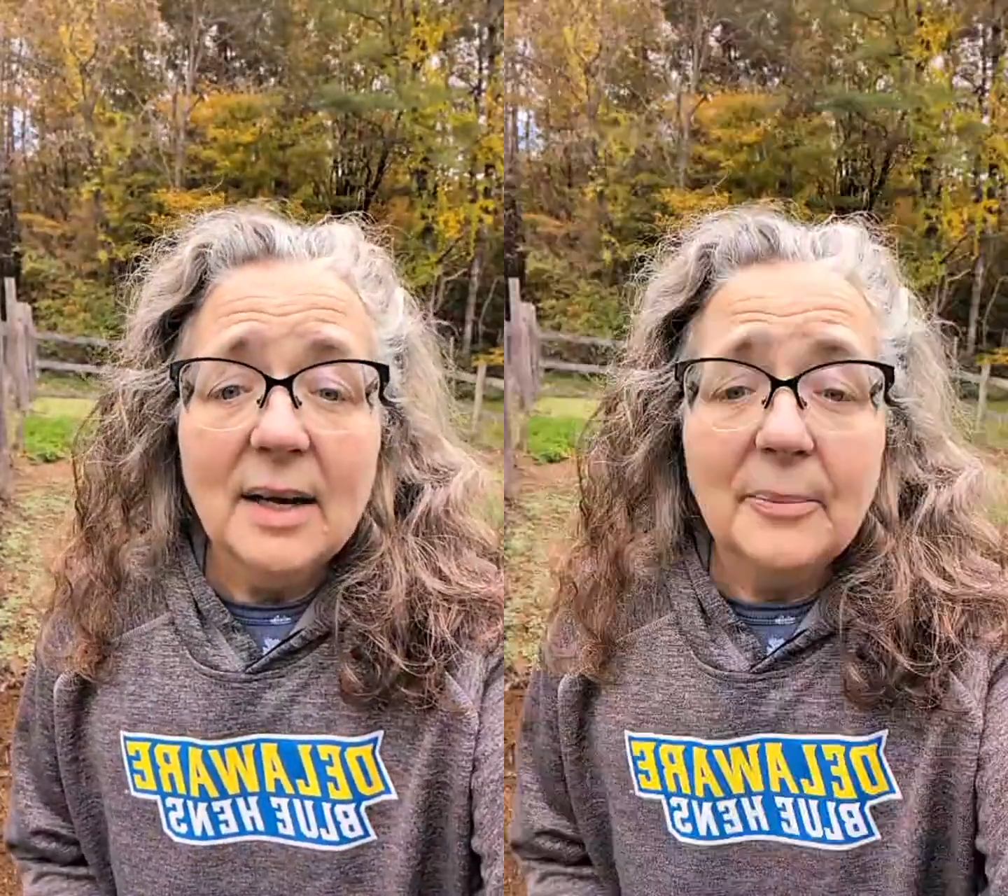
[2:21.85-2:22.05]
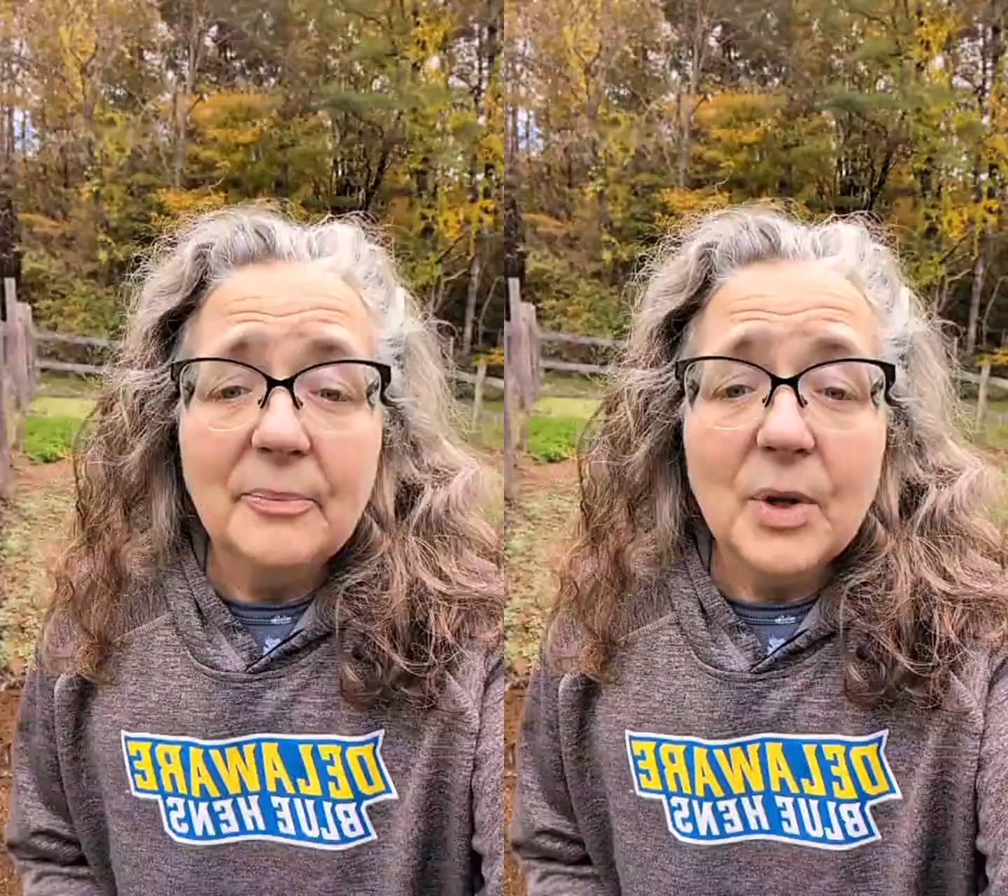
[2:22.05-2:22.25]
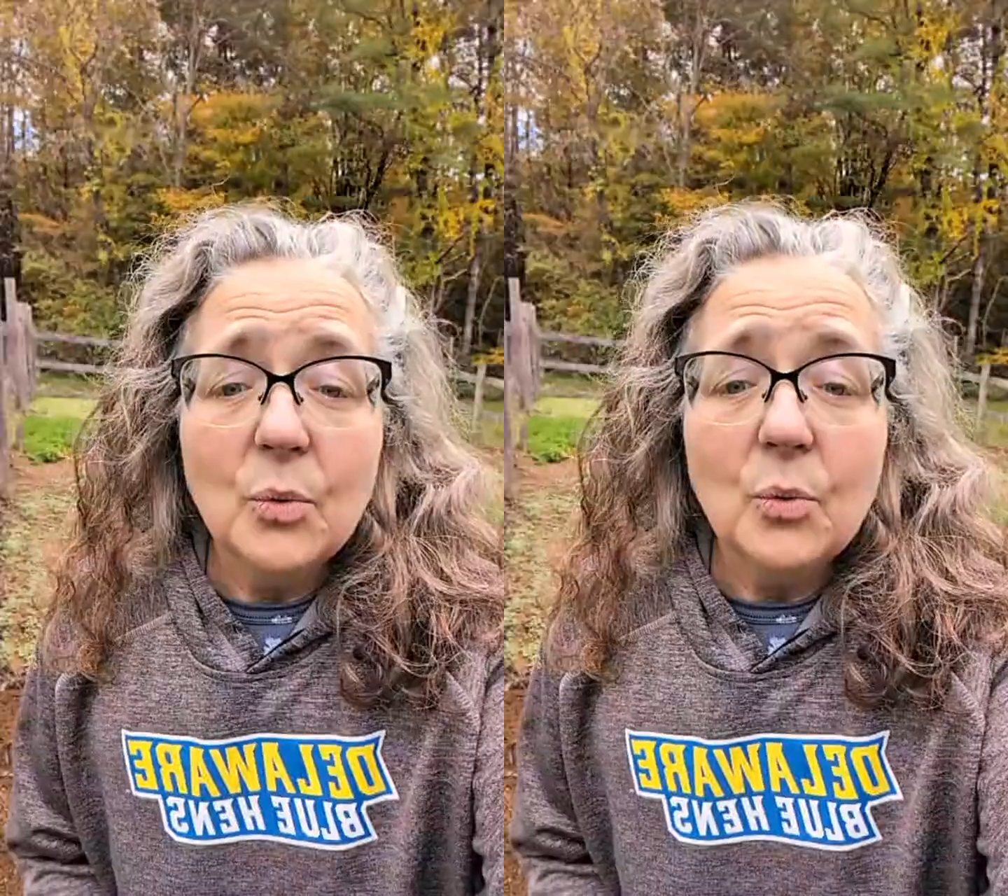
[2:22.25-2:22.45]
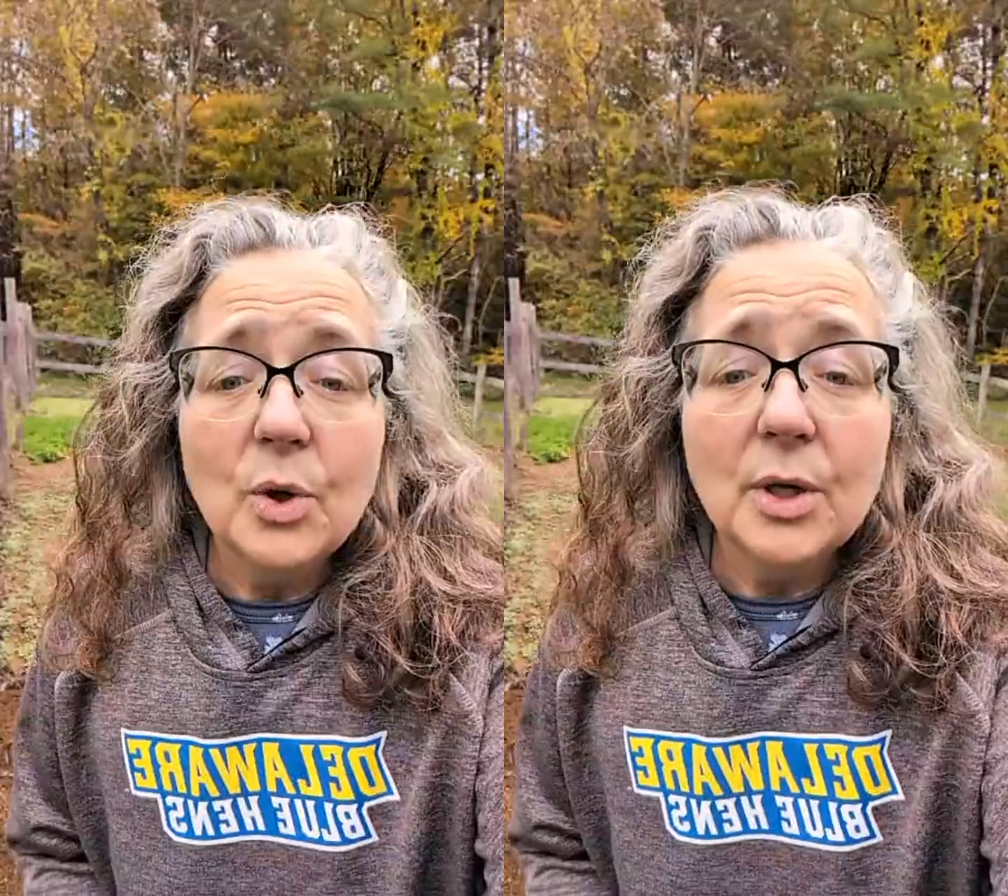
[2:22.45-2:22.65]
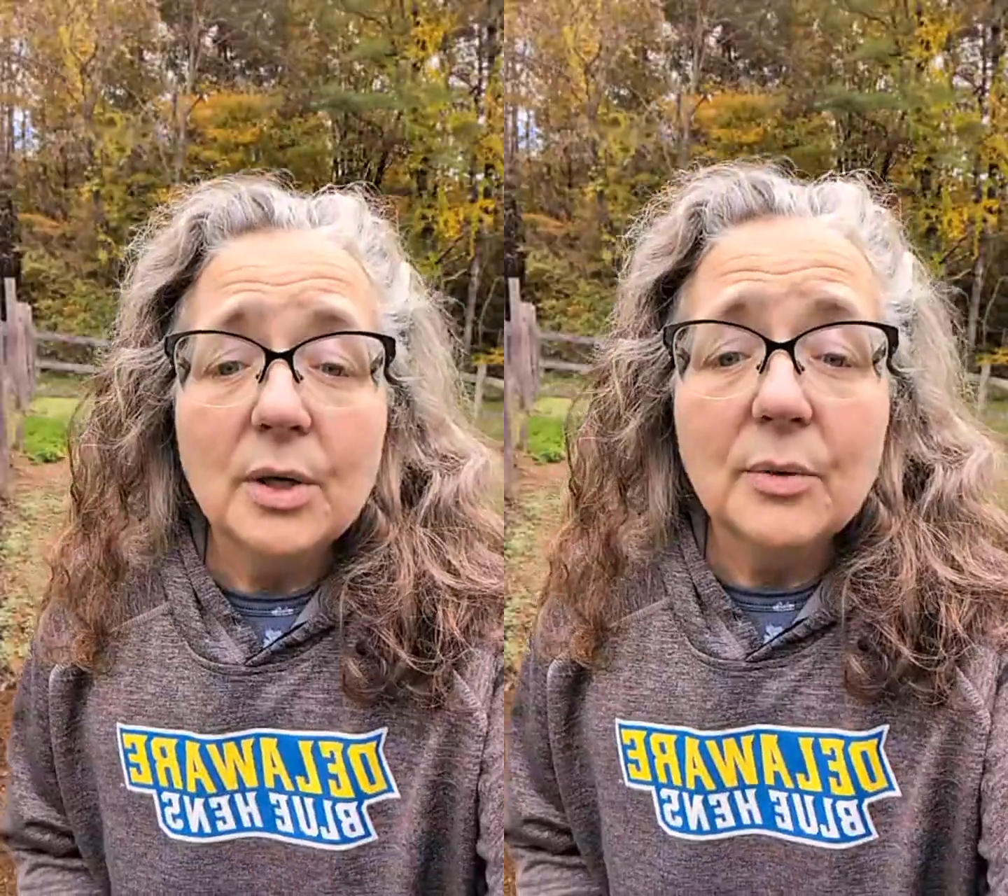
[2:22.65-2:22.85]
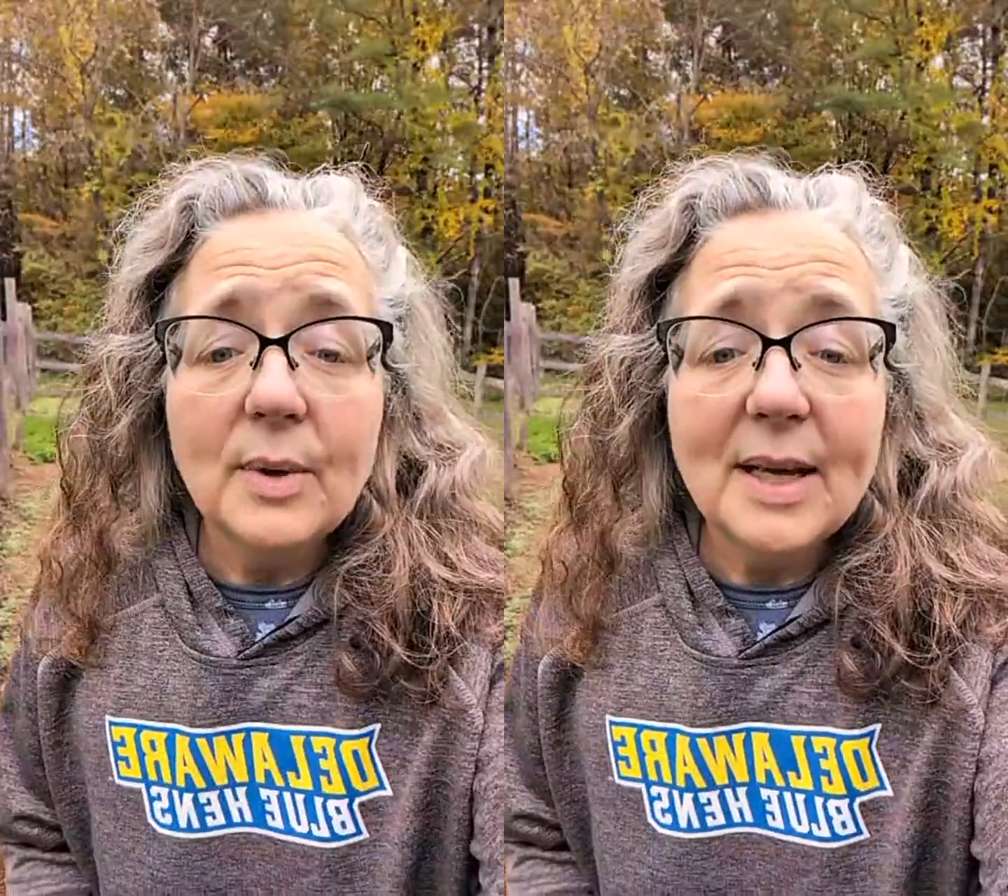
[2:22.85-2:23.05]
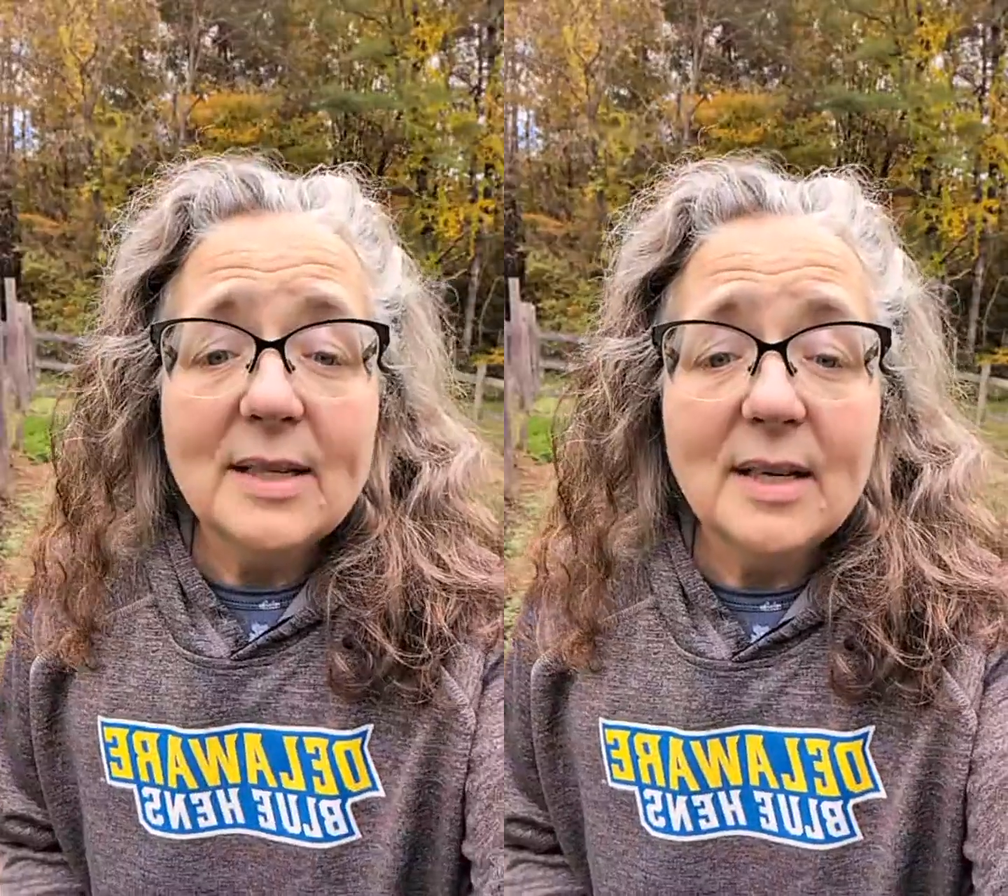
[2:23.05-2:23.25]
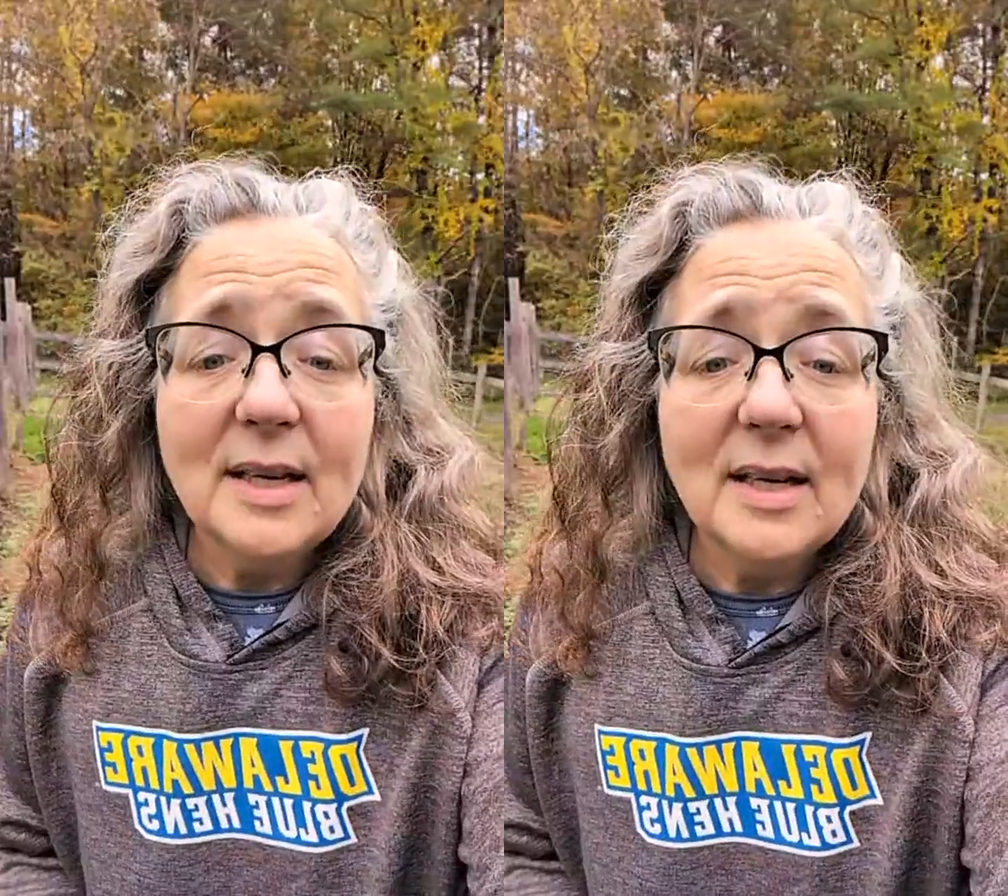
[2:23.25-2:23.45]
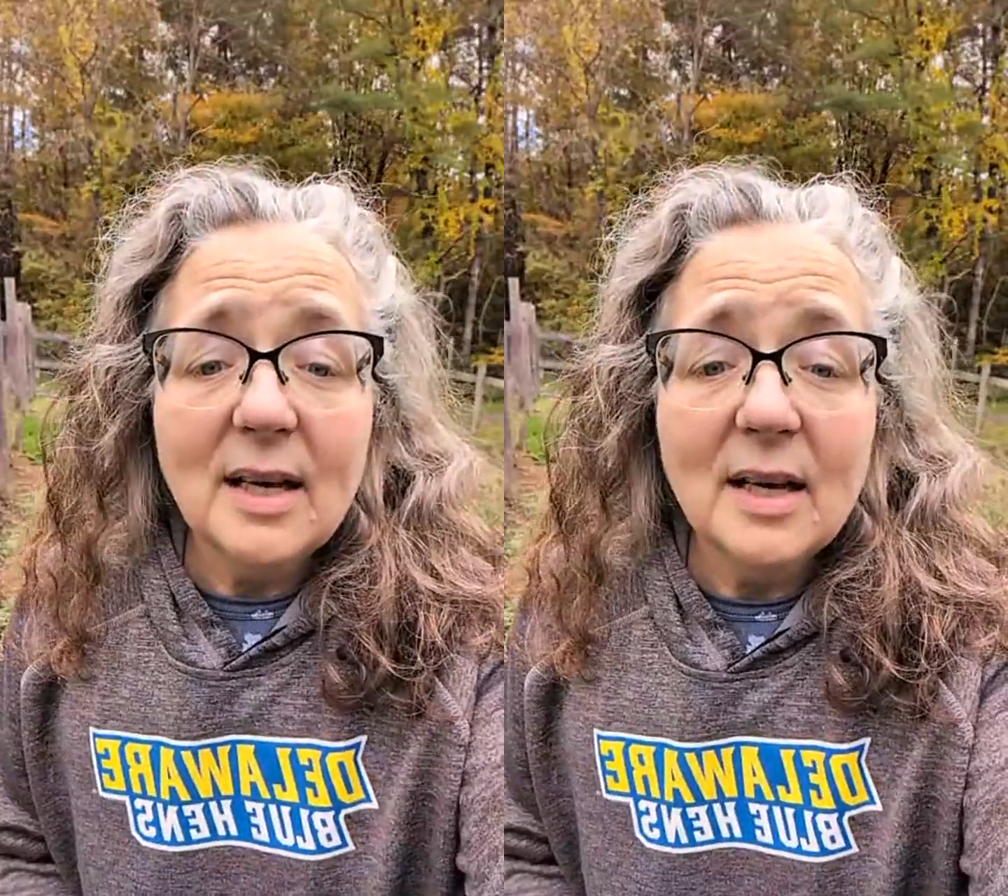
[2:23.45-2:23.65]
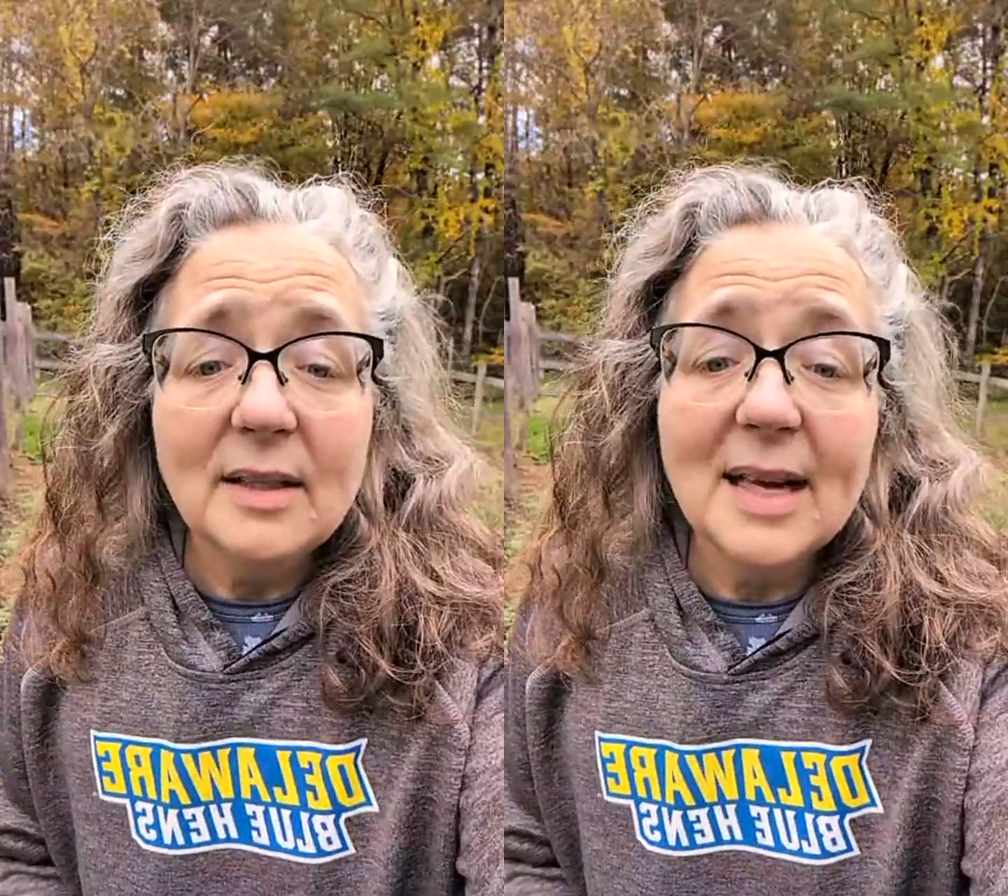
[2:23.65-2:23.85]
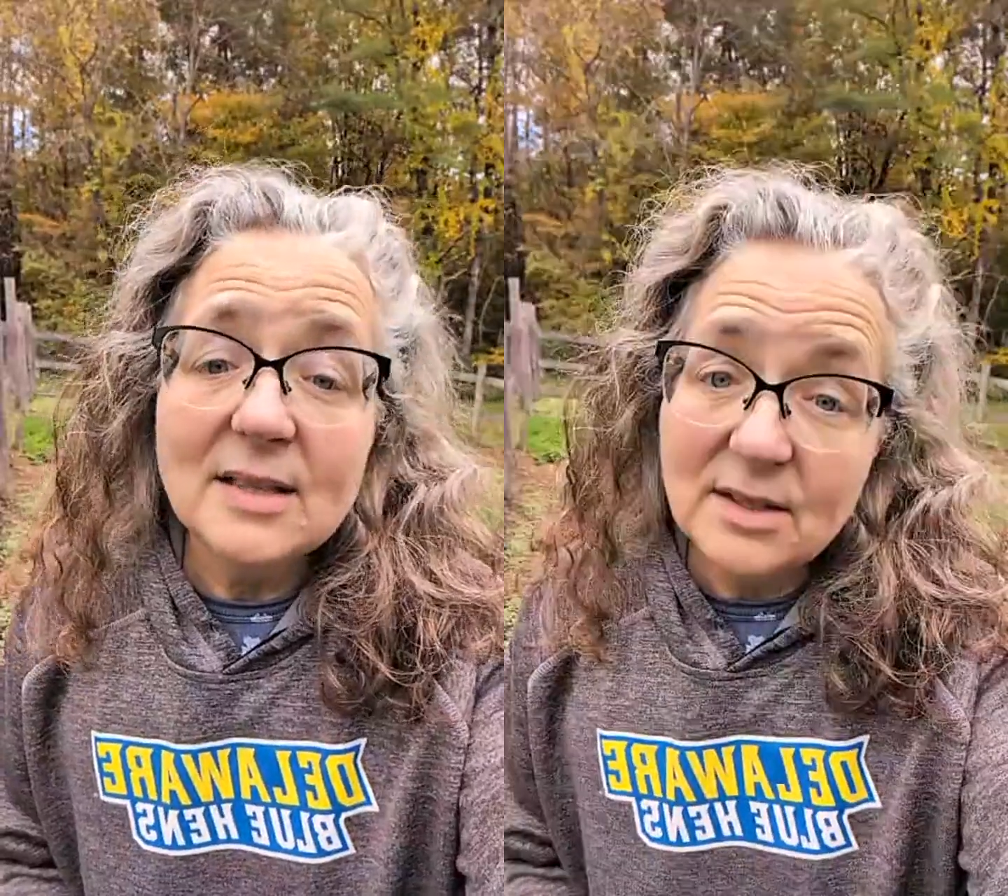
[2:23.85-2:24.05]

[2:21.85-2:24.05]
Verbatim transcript: Um, we're renting.